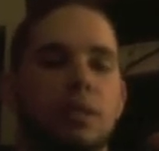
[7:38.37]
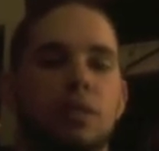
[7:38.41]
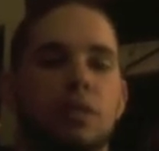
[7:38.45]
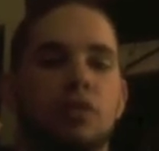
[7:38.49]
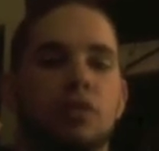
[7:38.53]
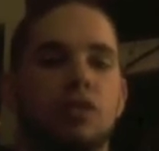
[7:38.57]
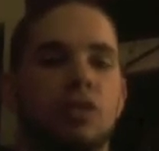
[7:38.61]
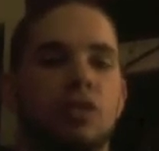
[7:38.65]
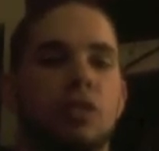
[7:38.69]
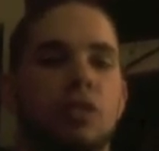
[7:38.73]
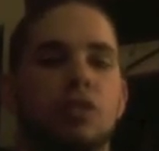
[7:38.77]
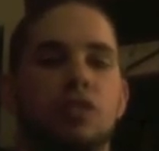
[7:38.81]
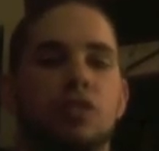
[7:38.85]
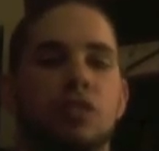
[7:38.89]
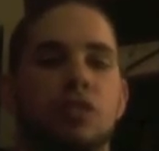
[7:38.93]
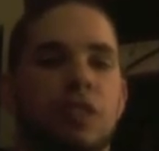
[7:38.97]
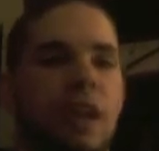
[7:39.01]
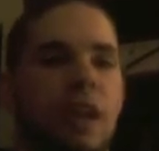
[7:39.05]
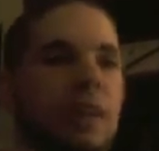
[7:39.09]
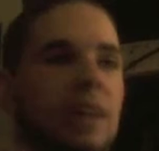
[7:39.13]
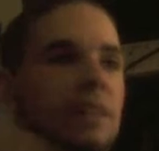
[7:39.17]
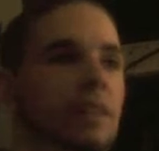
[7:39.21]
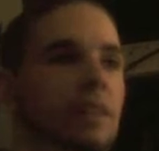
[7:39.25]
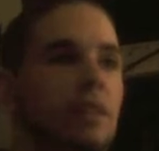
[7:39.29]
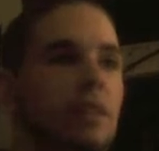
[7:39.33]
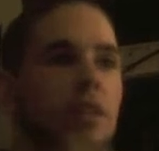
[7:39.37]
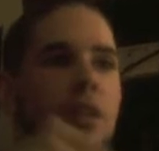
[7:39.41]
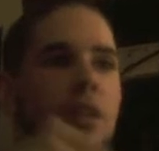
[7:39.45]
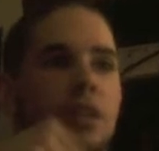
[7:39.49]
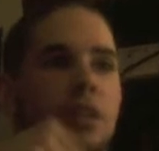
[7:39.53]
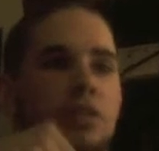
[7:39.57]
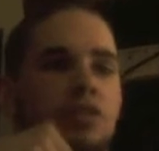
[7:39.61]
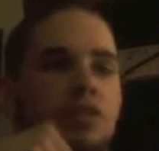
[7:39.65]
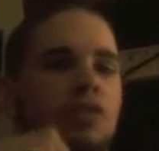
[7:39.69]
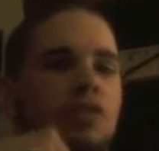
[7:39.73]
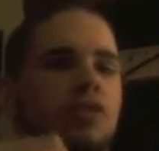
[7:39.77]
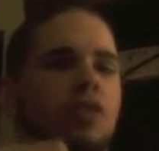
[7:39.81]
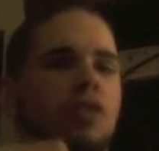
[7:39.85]
It's just
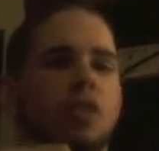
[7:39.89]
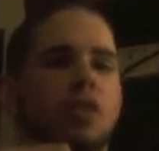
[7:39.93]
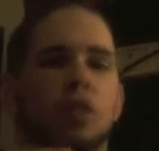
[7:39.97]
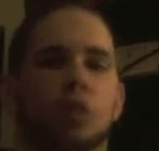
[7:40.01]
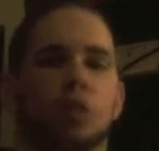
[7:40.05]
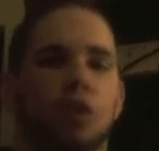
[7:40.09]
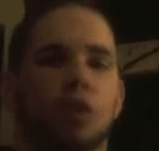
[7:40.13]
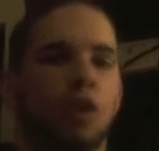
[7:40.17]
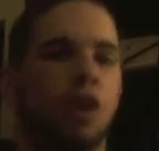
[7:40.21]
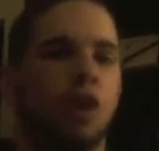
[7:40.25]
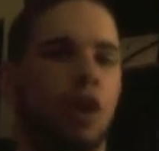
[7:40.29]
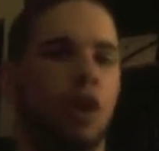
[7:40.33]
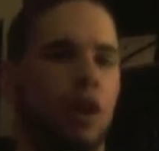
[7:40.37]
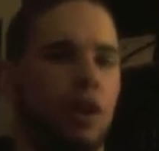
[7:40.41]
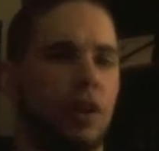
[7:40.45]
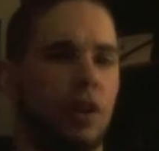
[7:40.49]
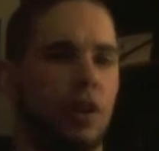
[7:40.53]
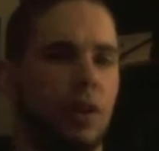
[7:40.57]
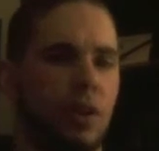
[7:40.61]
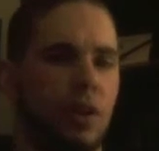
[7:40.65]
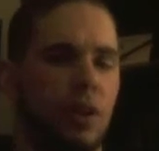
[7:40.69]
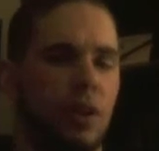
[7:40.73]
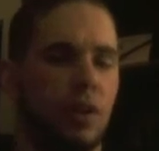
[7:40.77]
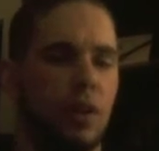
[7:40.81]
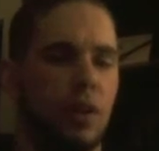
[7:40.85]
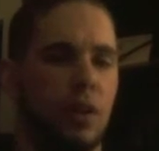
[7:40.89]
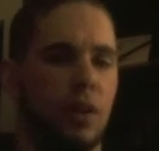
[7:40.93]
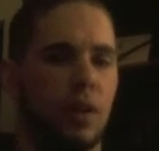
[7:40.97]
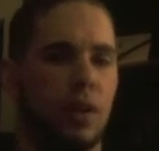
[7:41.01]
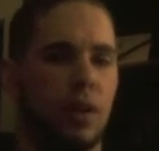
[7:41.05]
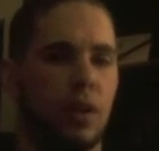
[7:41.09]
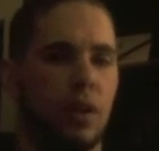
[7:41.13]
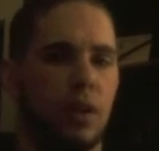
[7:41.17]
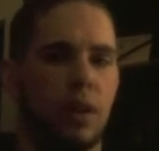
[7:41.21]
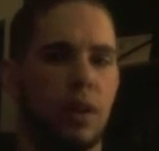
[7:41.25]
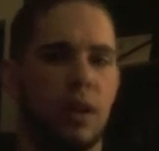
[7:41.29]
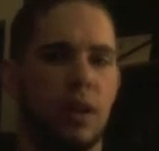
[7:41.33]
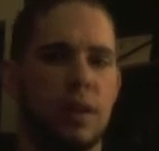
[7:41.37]
it's just a look
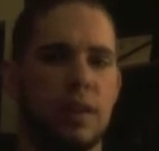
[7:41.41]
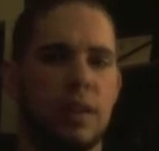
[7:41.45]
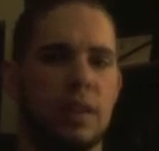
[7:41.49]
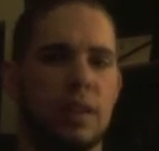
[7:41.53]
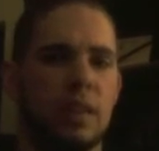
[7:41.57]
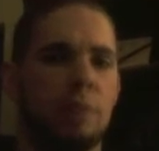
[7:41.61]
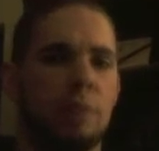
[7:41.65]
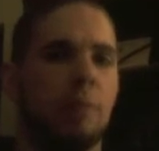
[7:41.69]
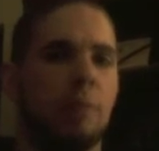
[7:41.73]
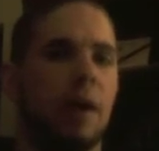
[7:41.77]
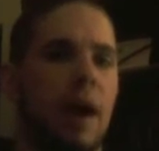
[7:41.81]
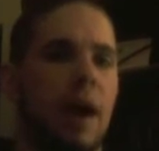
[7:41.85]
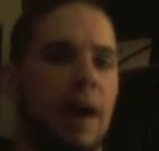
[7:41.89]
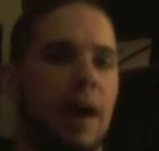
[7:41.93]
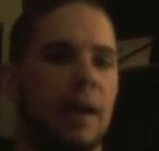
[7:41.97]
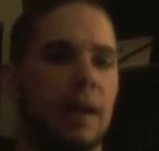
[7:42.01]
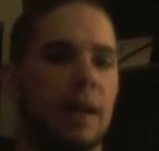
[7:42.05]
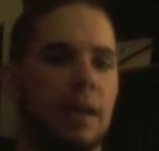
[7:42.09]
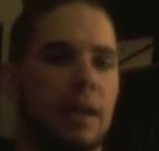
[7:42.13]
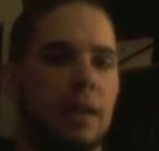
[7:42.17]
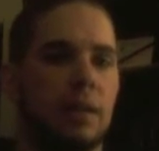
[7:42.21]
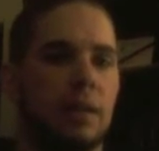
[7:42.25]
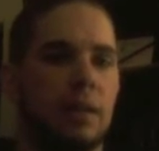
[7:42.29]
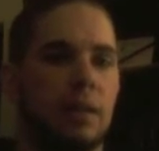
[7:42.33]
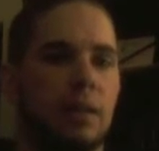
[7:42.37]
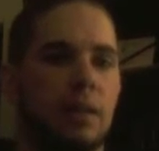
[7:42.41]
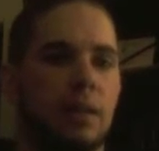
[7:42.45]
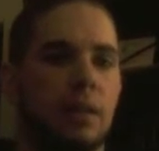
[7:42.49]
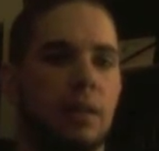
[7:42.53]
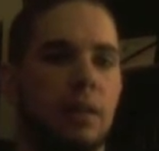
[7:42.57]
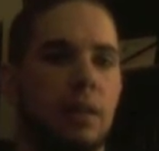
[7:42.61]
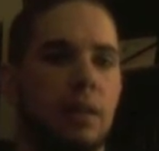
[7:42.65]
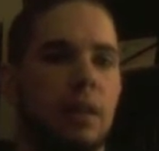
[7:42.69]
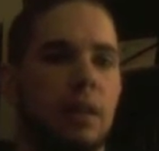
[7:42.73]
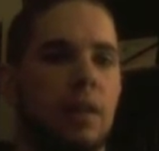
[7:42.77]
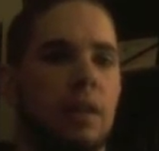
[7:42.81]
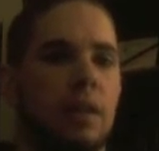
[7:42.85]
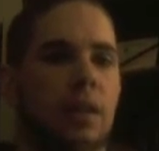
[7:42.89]
in the pocket.
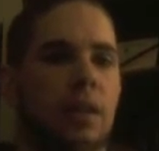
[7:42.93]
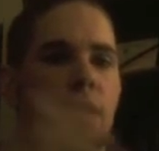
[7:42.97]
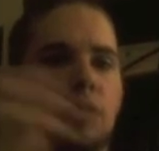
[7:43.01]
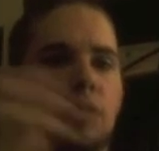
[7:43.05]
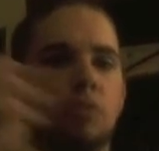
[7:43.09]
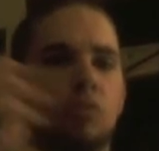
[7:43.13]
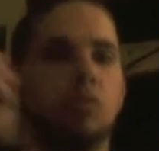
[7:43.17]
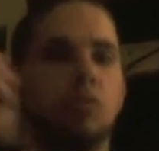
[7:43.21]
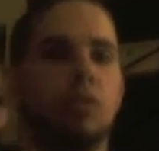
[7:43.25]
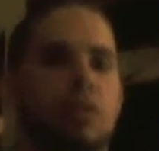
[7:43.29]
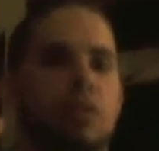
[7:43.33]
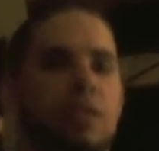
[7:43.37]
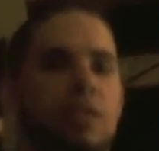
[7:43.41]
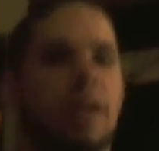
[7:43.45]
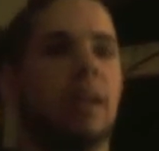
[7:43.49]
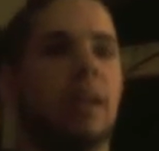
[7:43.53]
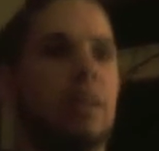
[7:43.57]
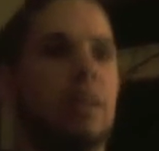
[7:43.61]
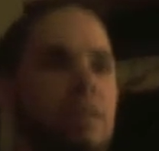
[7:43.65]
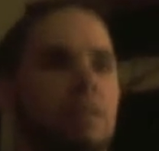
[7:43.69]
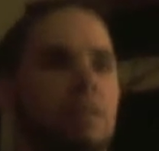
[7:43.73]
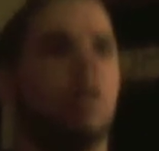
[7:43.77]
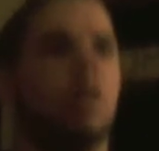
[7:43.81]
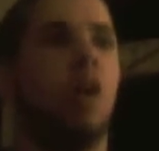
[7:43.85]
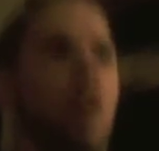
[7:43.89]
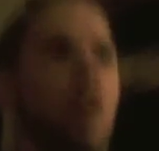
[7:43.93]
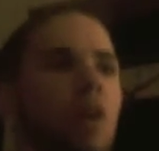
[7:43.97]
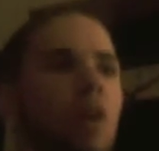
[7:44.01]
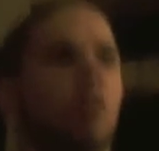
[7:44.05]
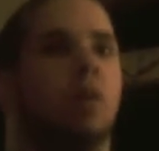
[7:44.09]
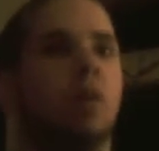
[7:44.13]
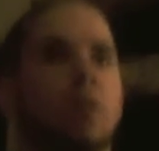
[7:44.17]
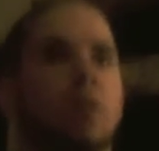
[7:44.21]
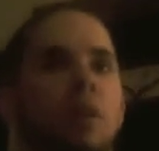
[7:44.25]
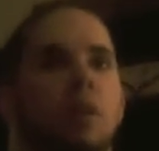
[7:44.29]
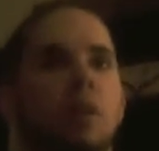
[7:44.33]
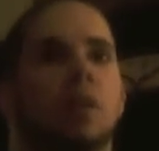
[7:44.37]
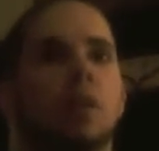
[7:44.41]
He sort of stands
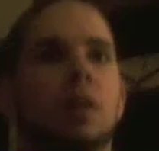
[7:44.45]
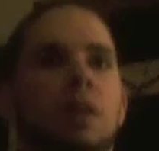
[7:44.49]
tall.